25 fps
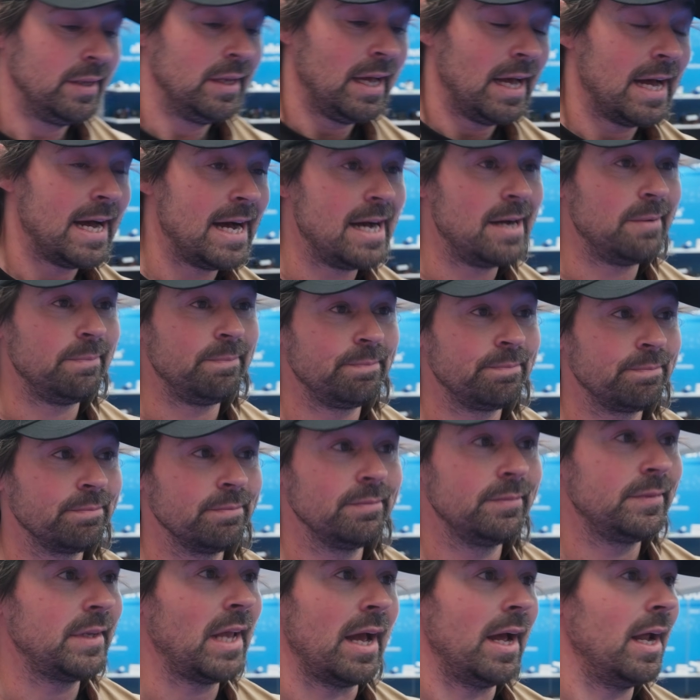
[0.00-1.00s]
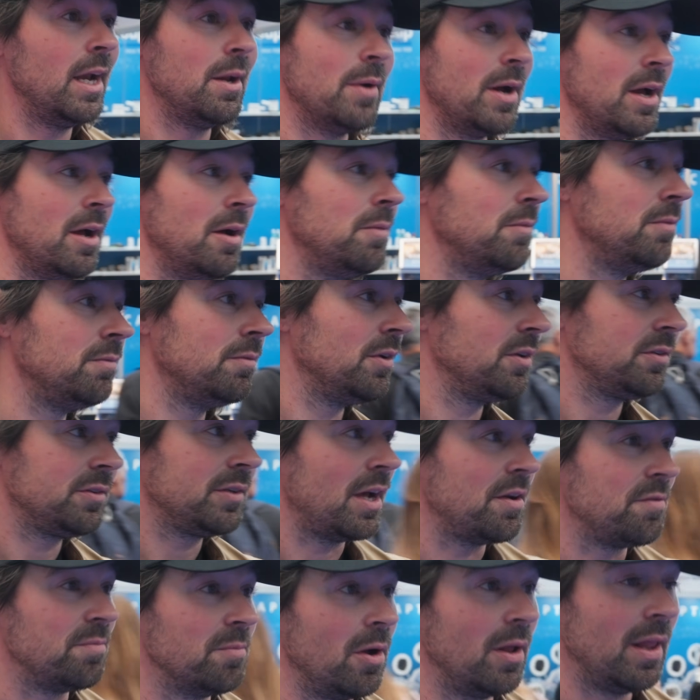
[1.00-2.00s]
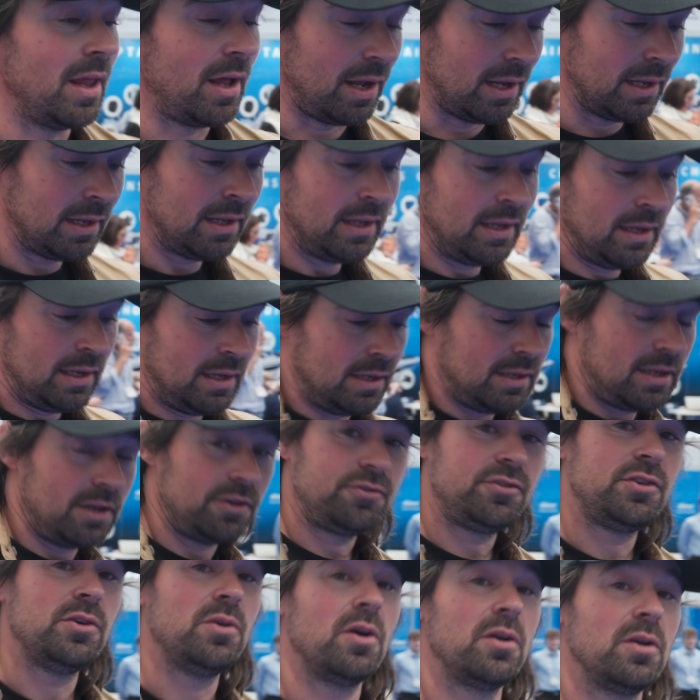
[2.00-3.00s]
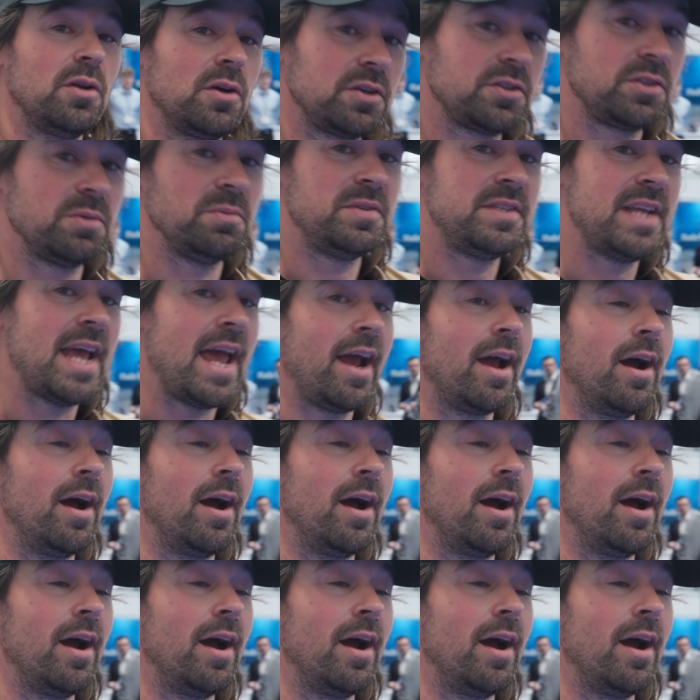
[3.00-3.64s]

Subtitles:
Yeah, anyway, aside from all that, let's shoot and look at some deck